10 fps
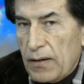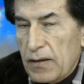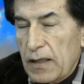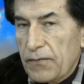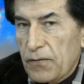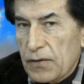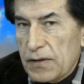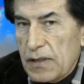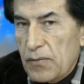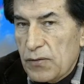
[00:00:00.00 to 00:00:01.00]
that for
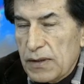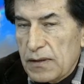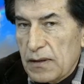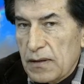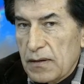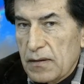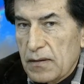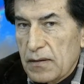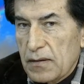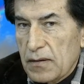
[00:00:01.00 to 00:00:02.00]
some reason,
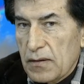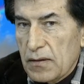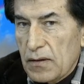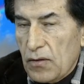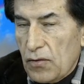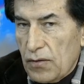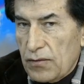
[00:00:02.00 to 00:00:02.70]
or